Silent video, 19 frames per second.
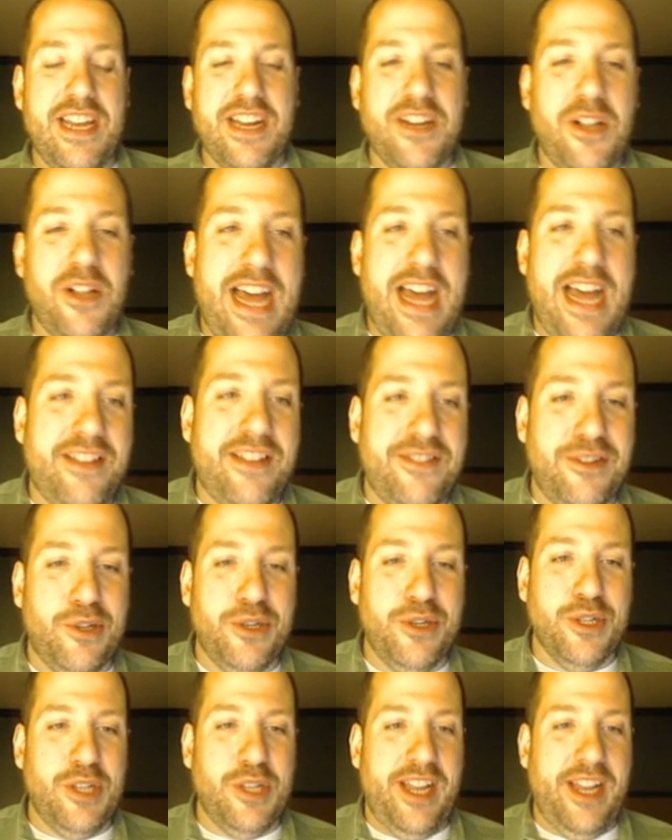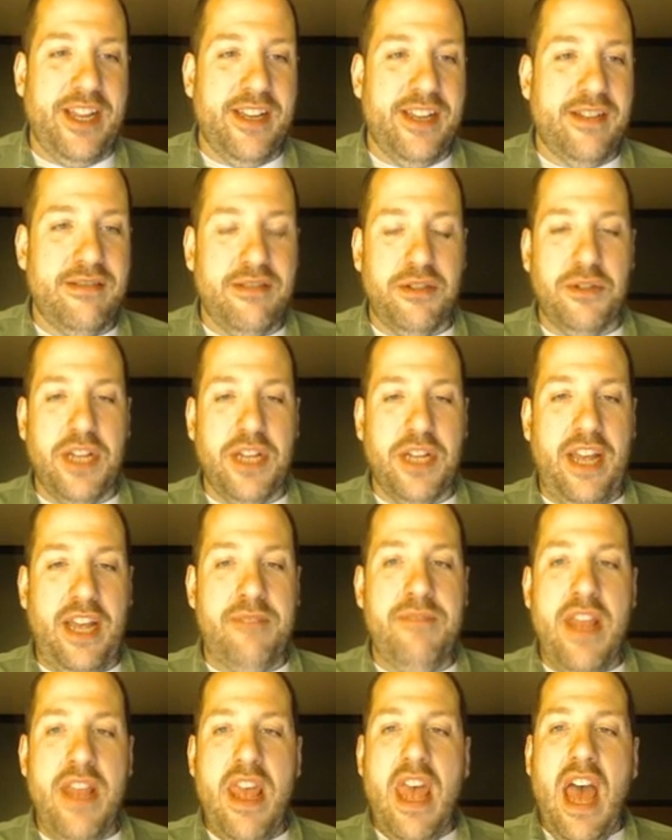class looked like. Okay,
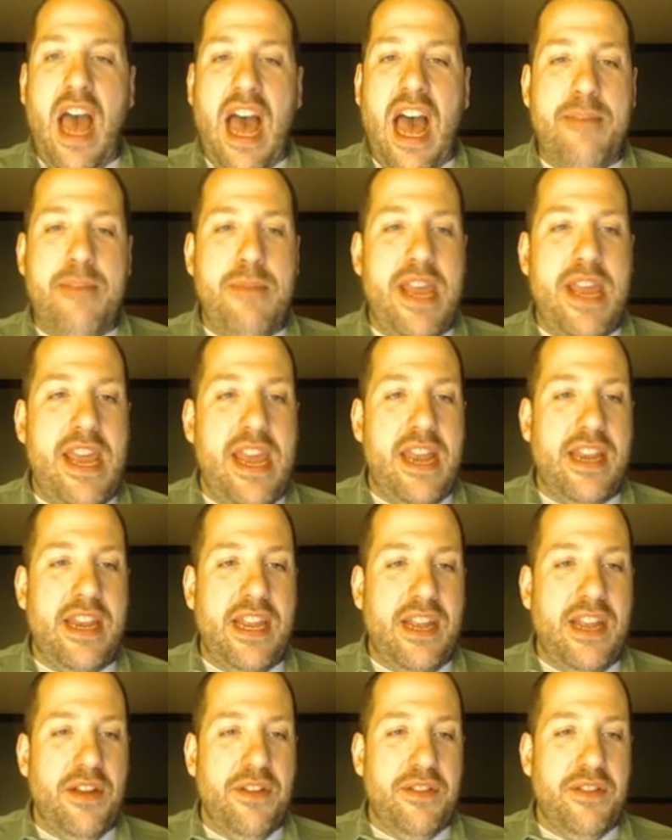I made,